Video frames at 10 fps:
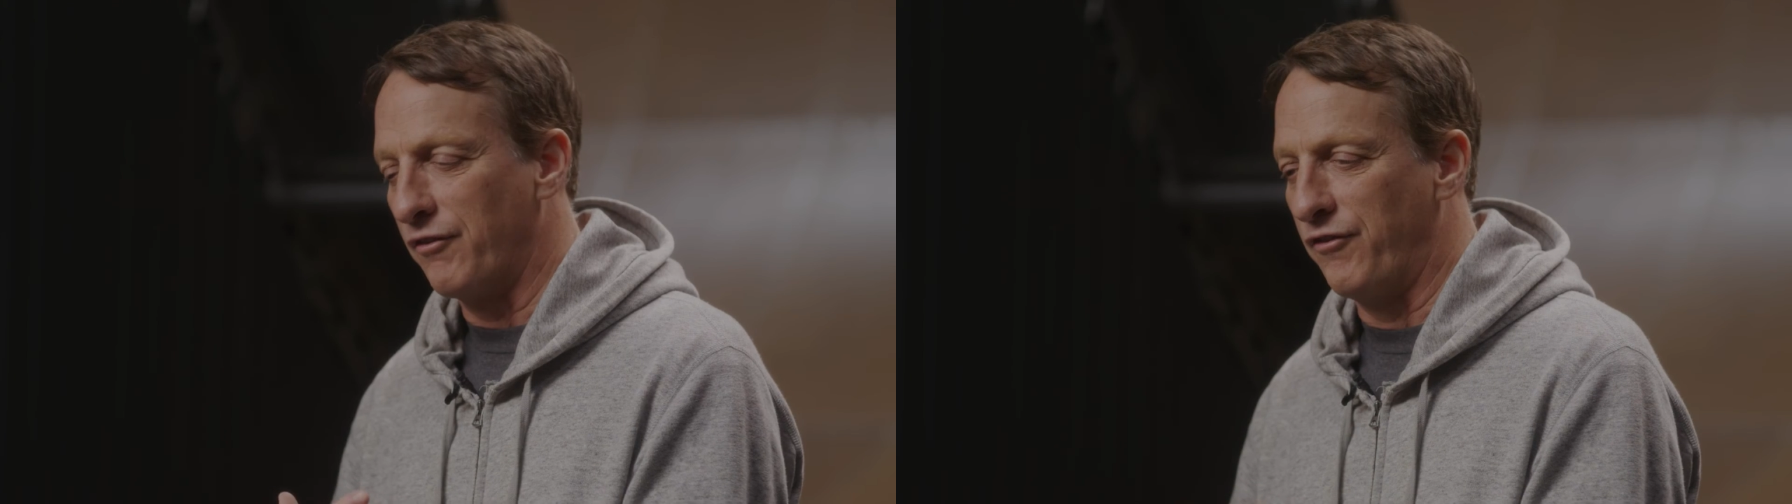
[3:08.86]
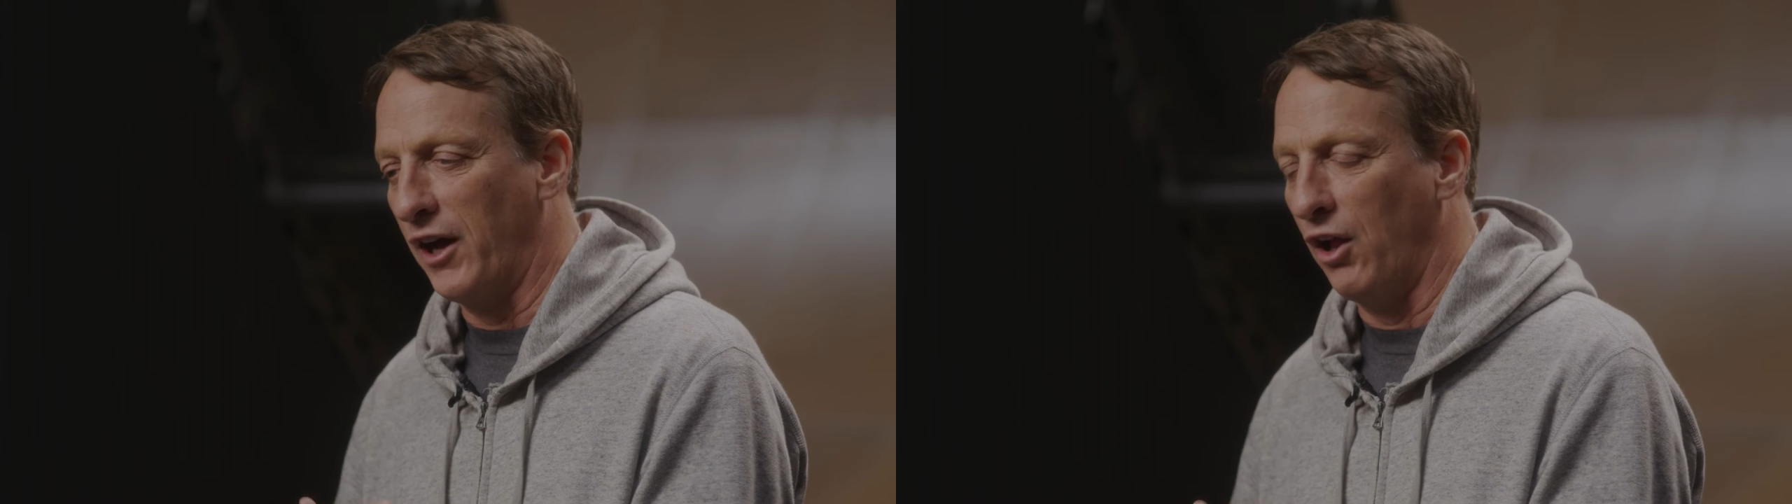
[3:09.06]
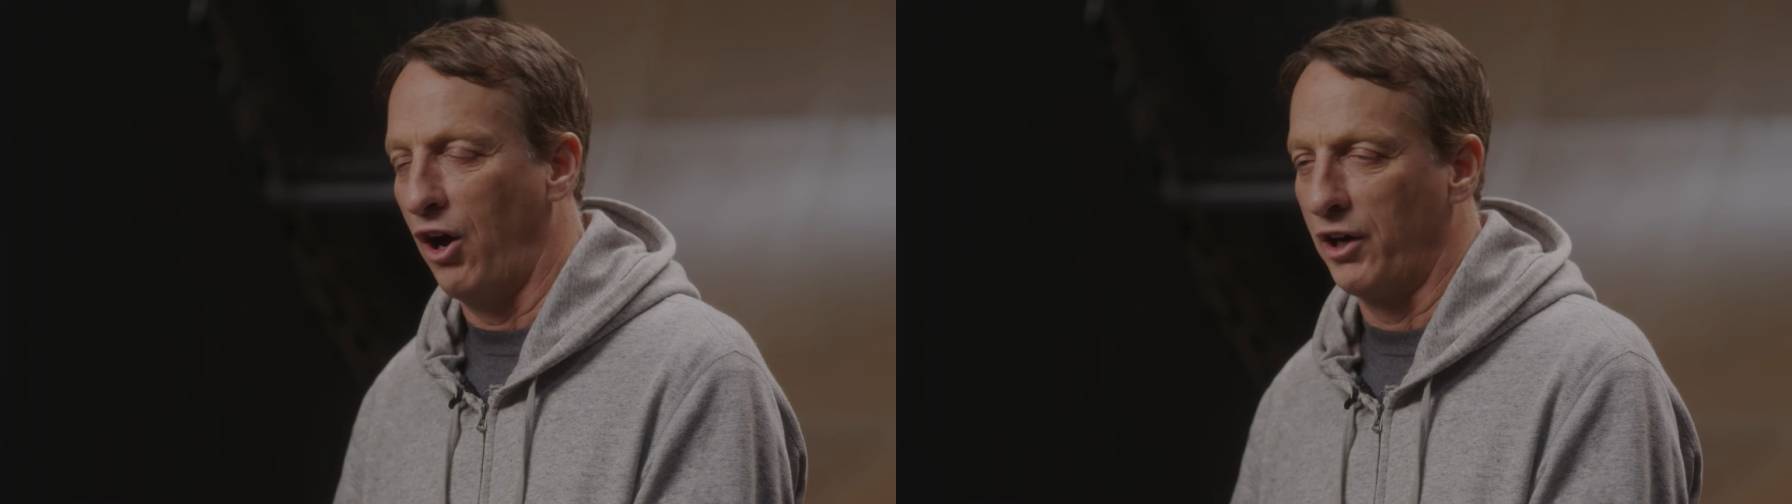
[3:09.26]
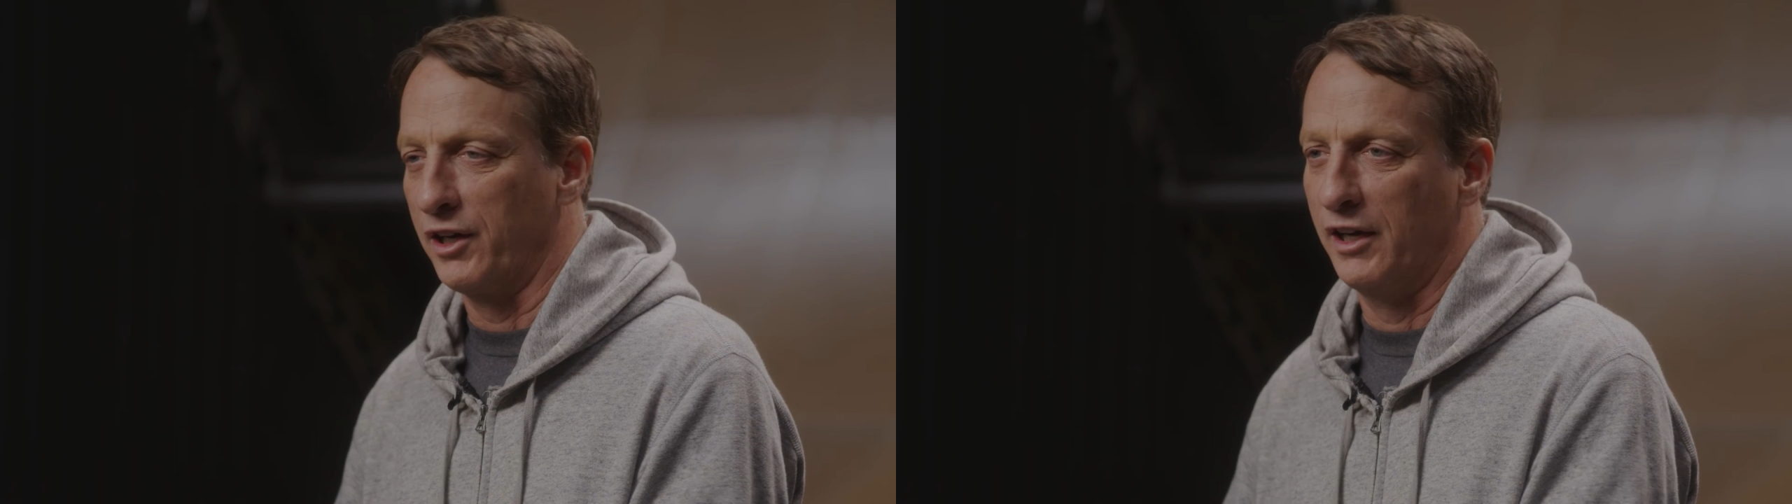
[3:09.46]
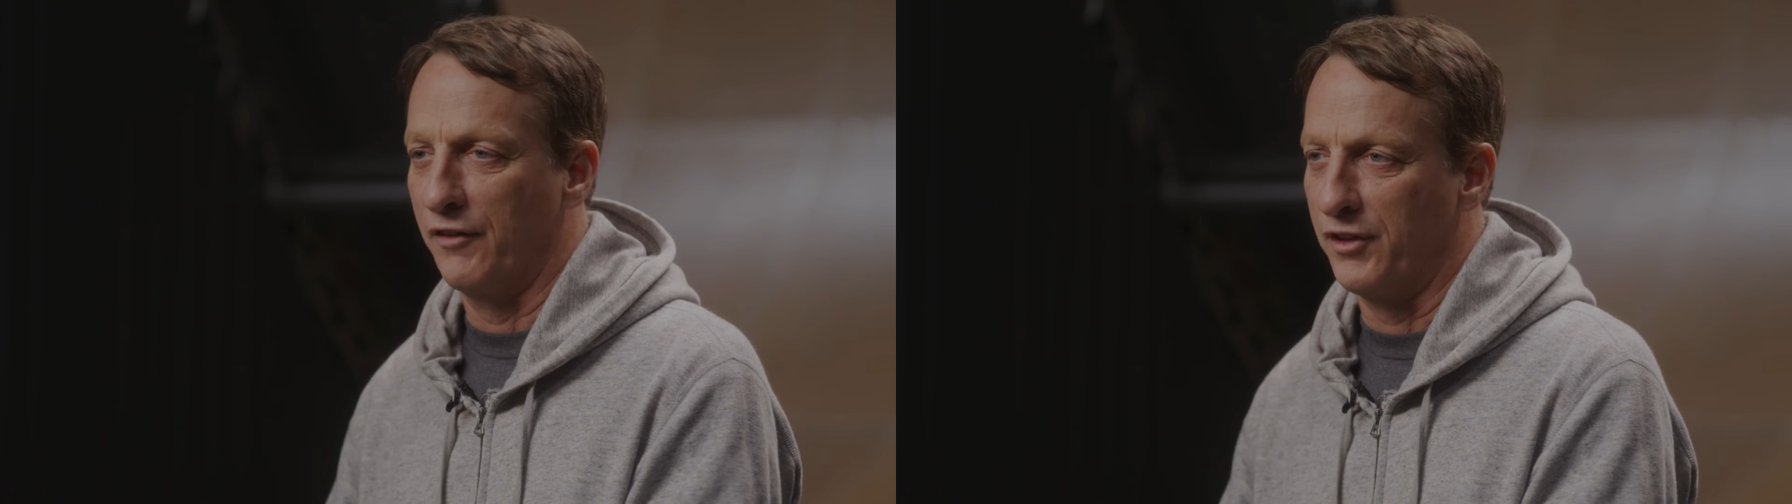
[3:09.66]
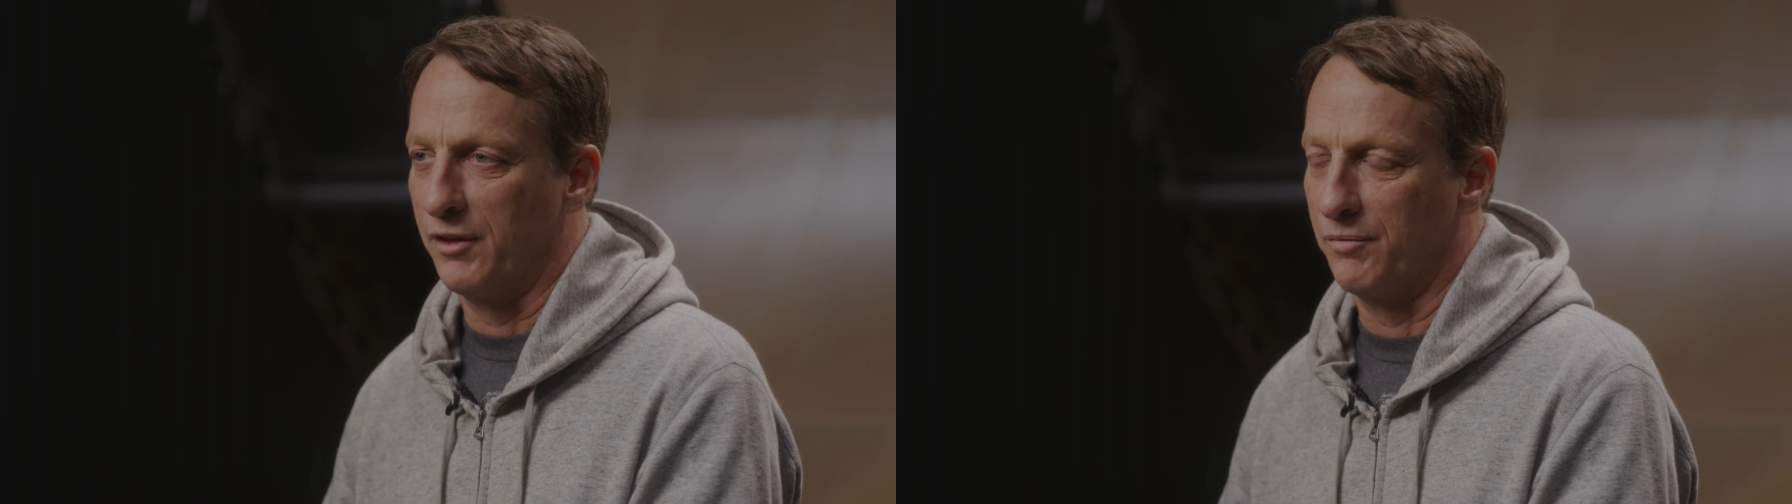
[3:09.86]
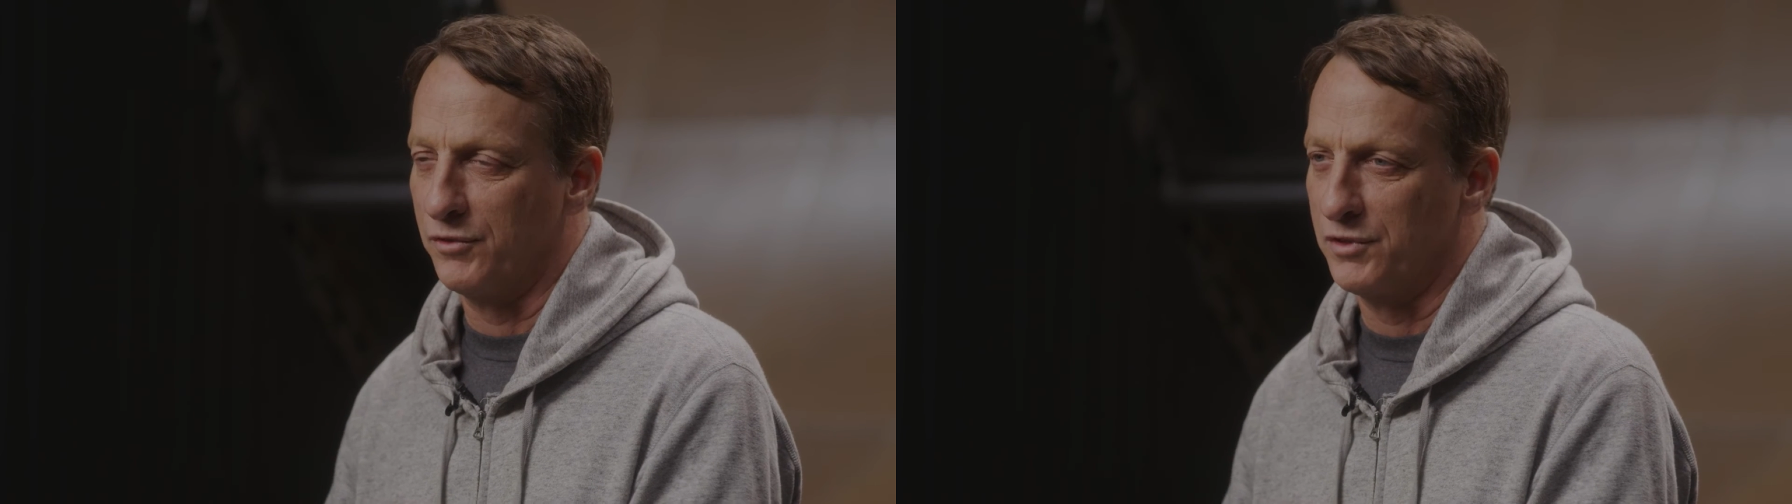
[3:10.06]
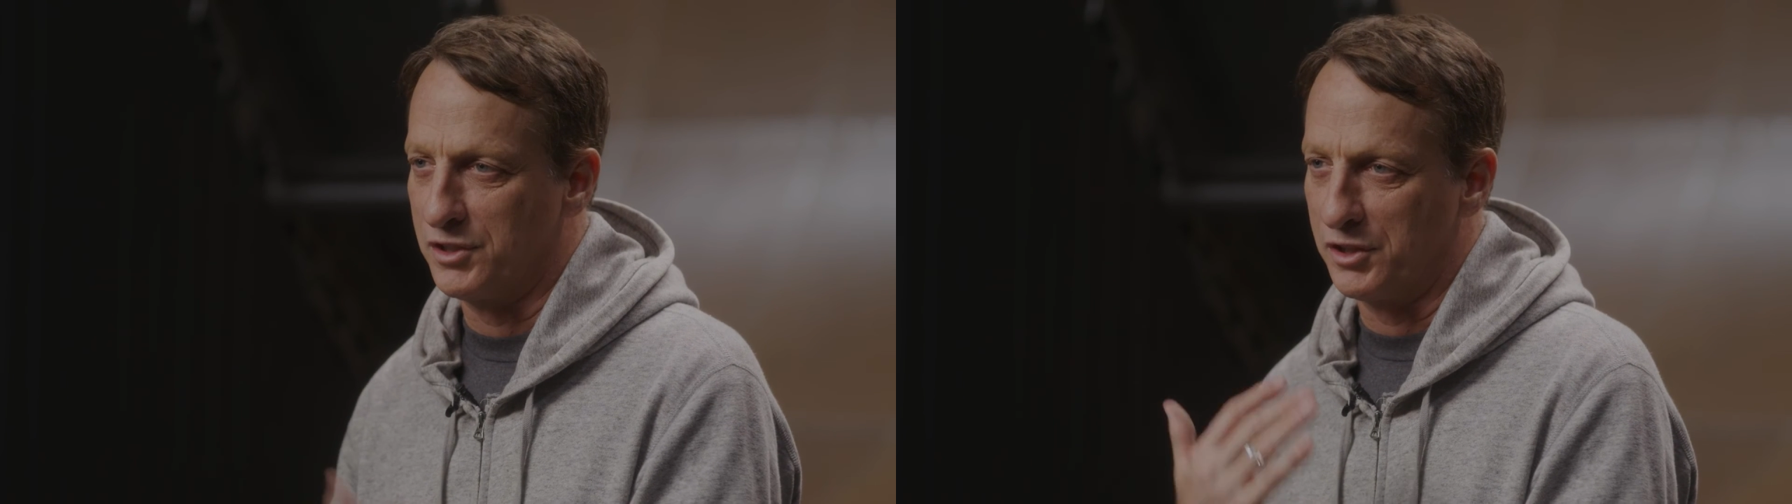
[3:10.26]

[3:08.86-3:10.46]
fell hard enough that it